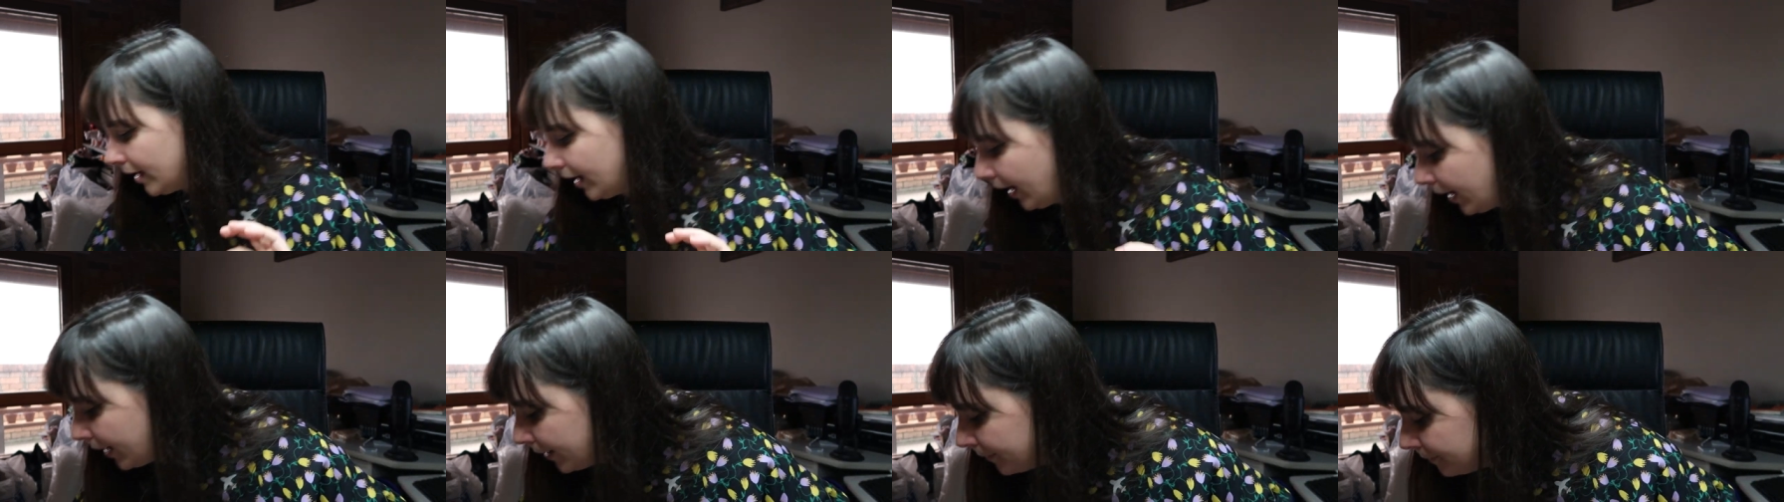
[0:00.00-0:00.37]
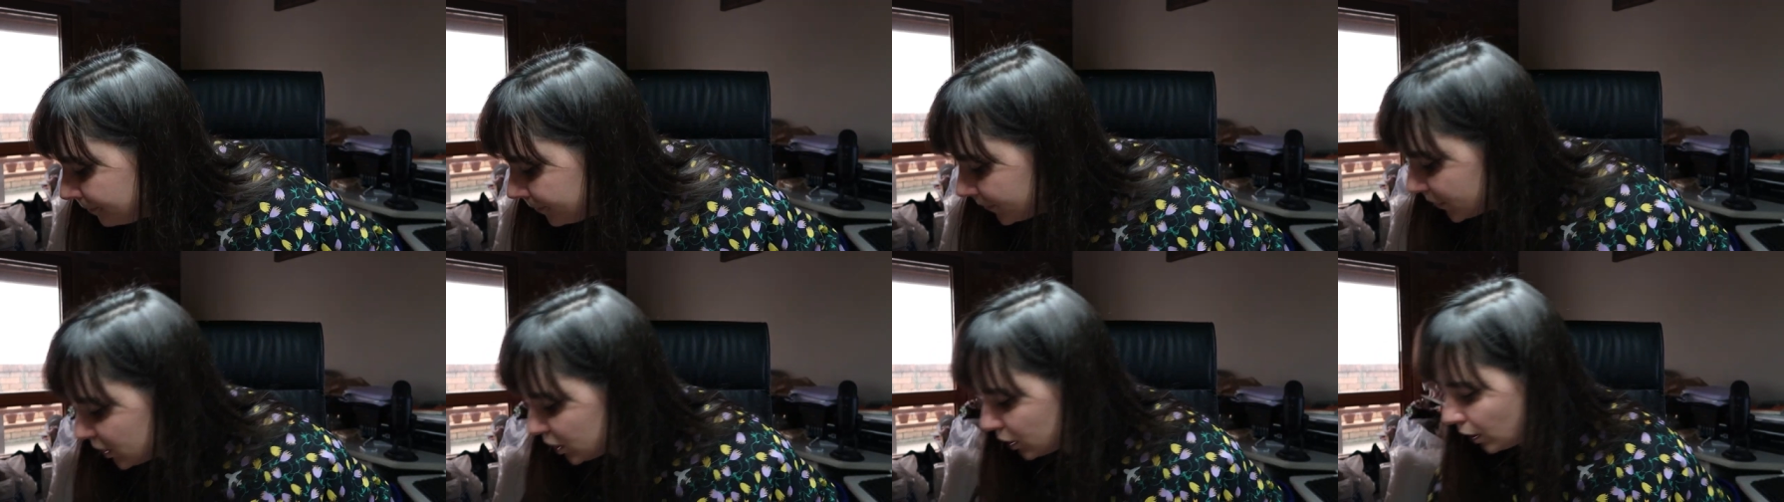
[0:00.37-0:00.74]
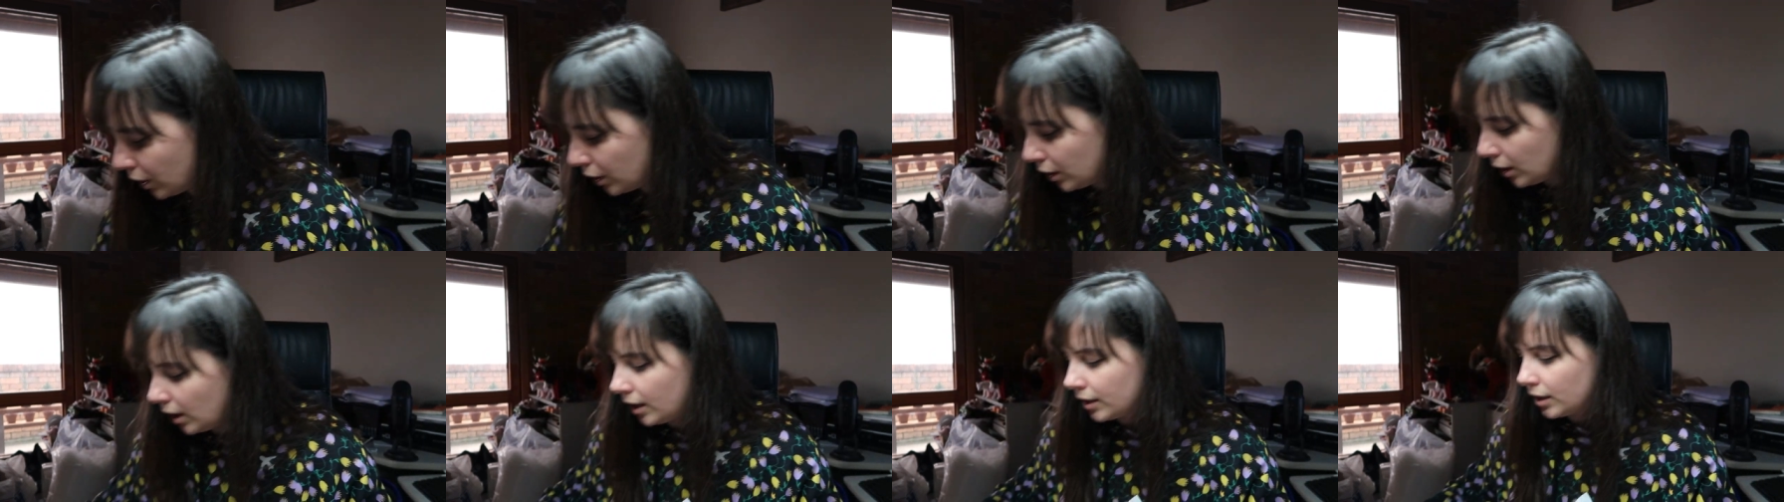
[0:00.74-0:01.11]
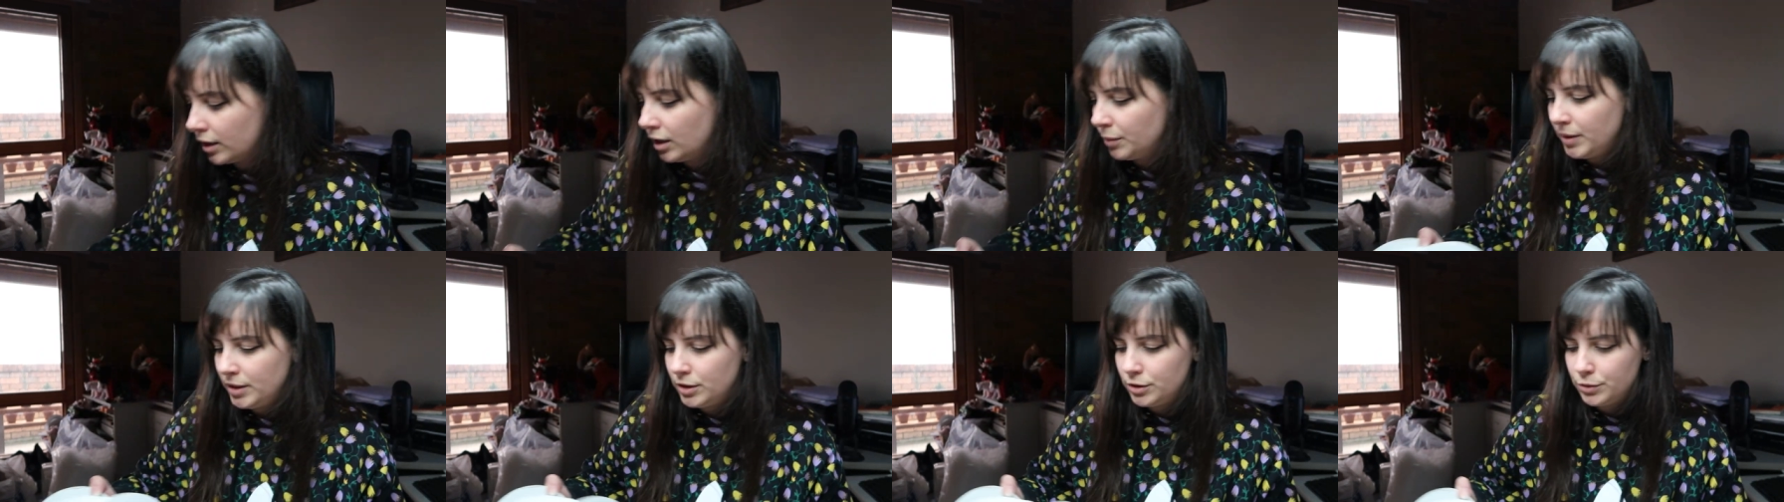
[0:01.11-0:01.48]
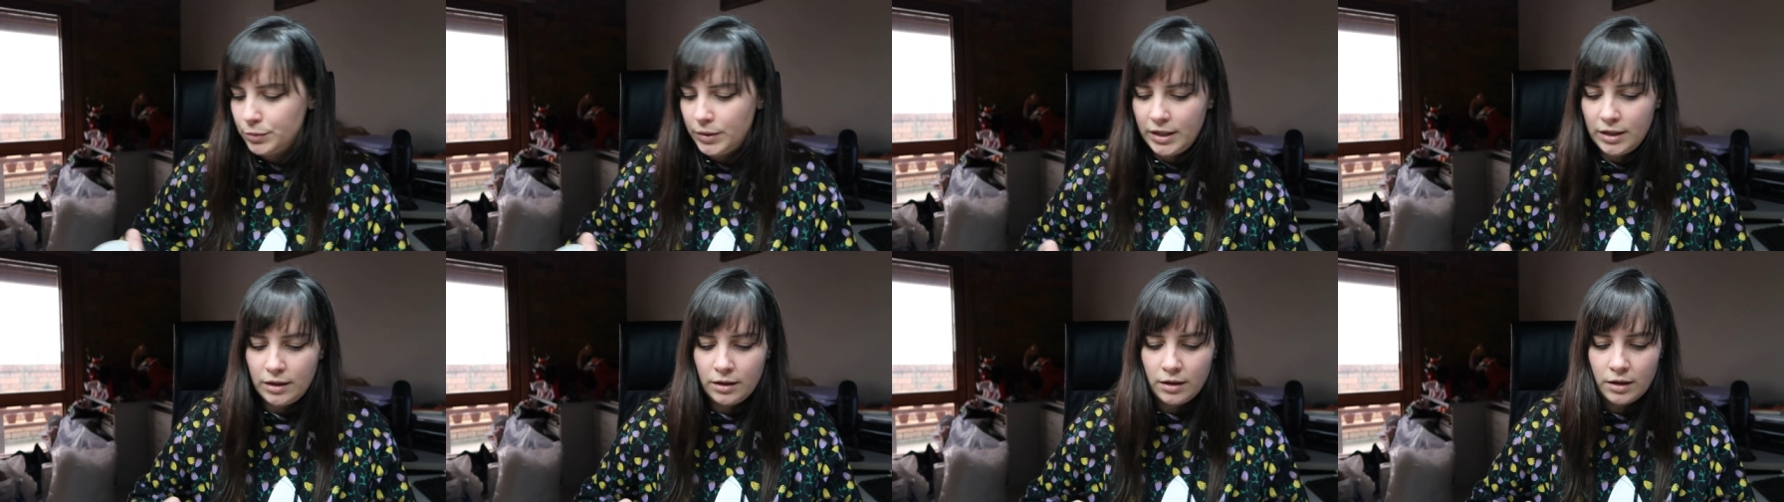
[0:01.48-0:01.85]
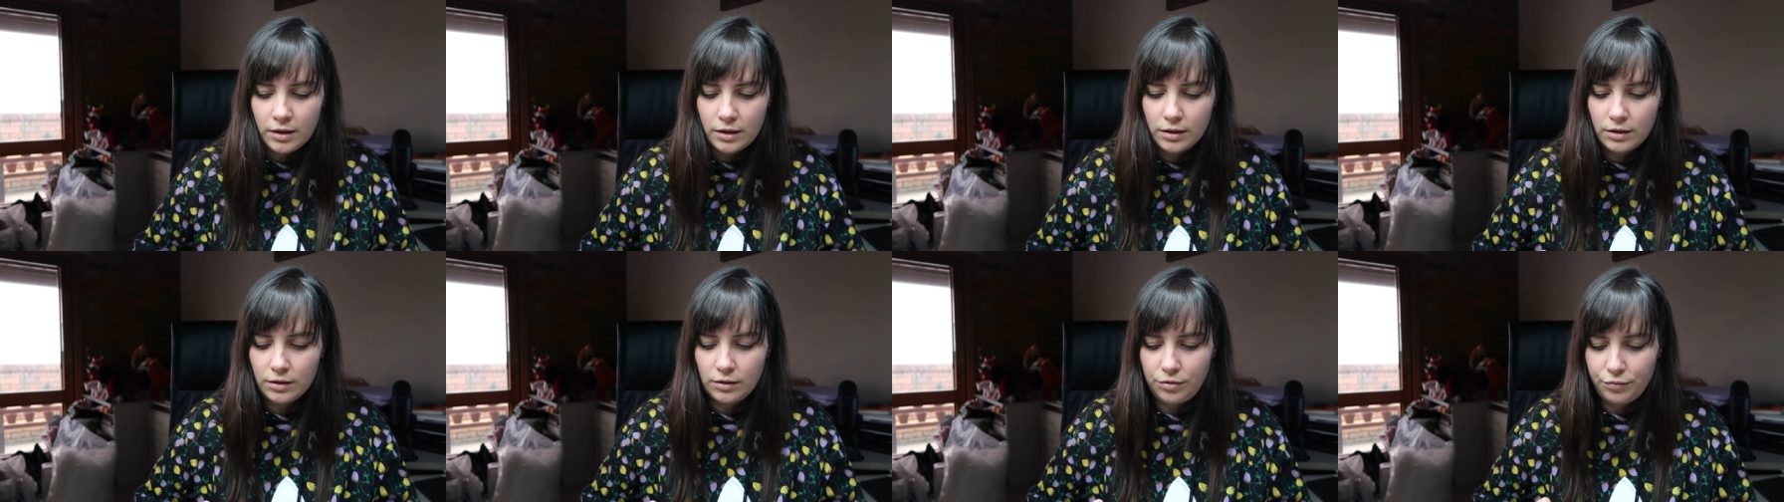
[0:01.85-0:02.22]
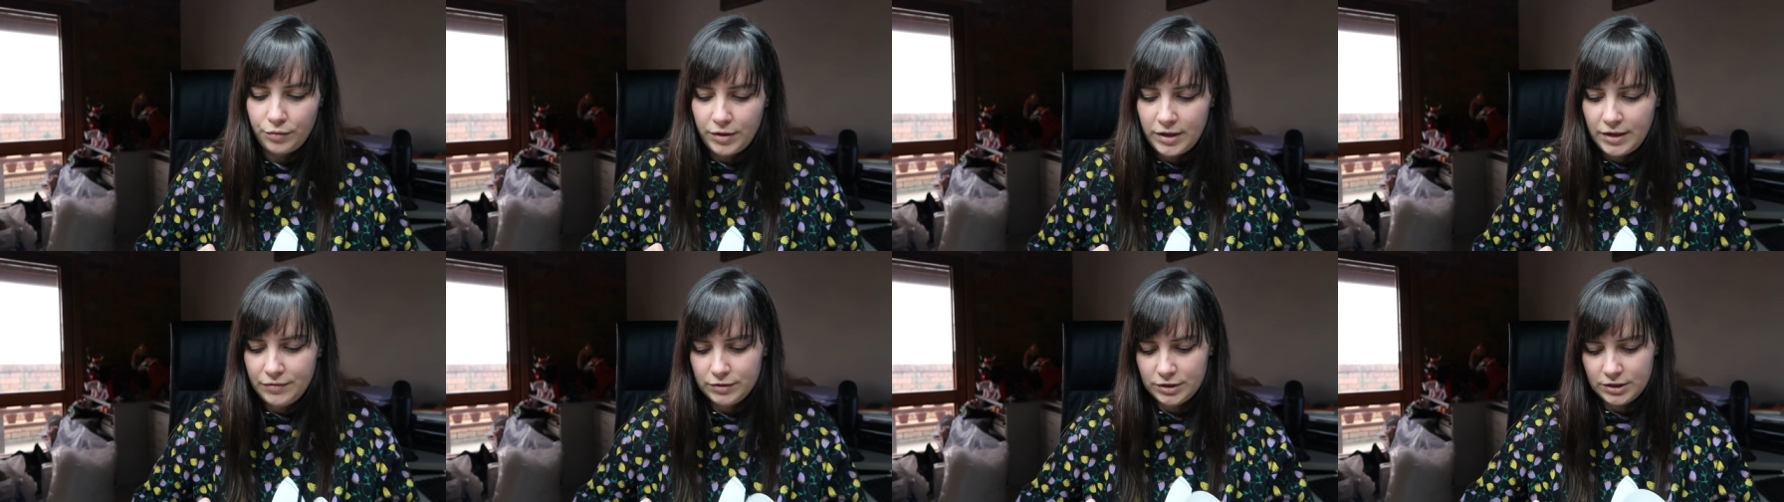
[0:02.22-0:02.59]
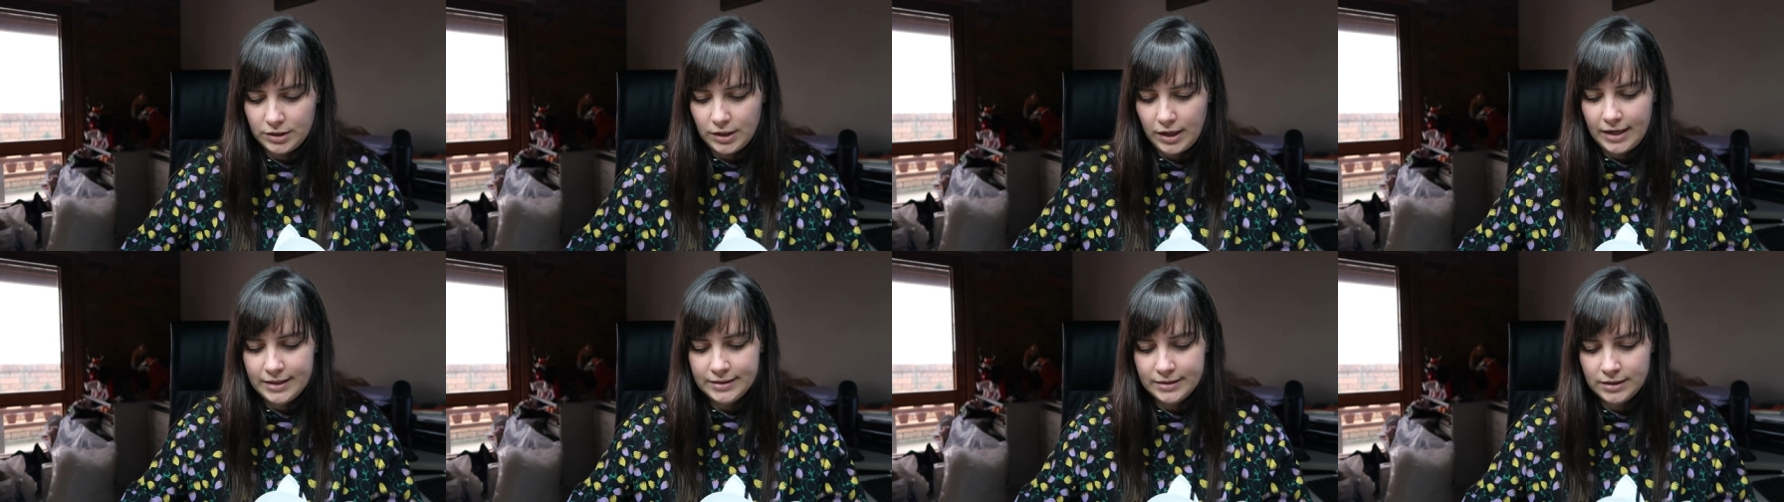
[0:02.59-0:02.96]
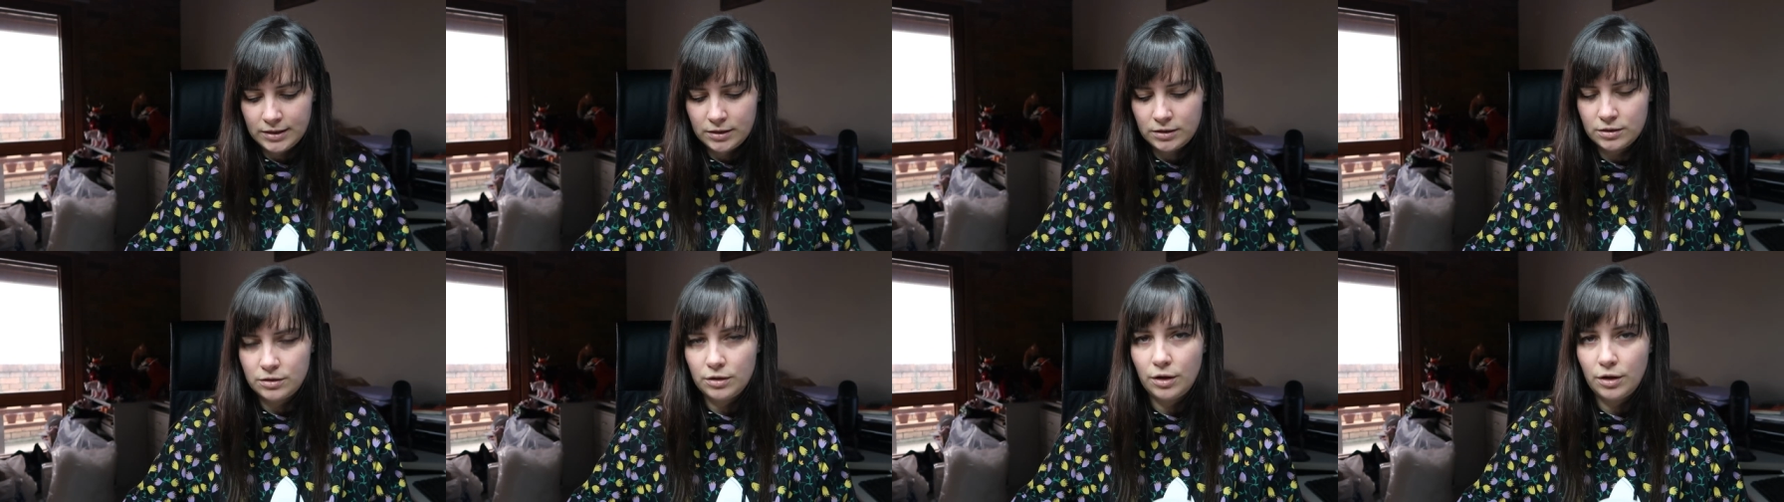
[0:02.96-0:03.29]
Um, so I'm going to be doing three different sizes.